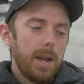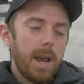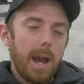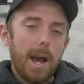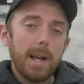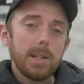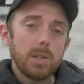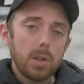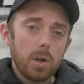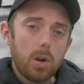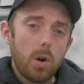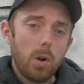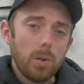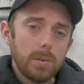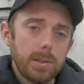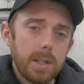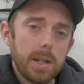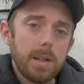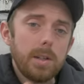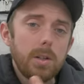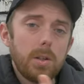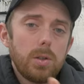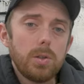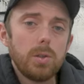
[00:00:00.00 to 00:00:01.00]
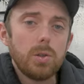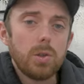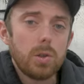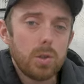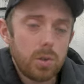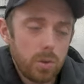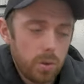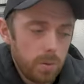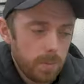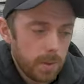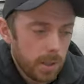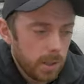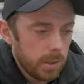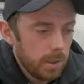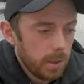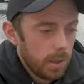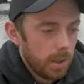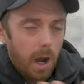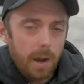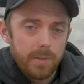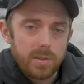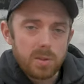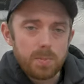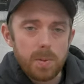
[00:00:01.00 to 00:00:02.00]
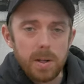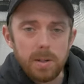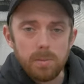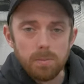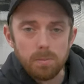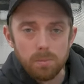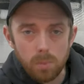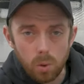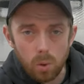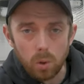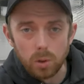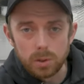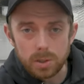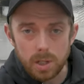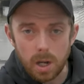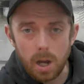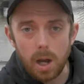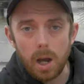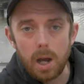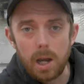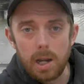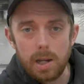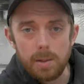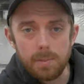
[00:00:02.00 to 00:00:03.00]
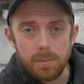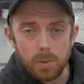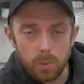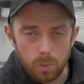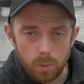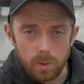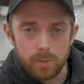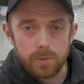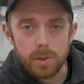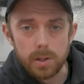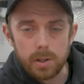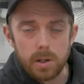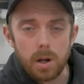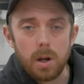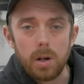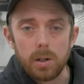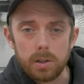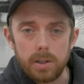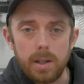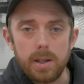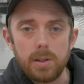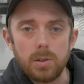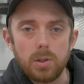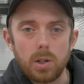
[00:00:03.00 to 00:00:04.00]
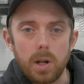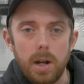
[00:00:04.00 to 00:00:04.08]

As a content consumer, I've spent more time with the Dark Den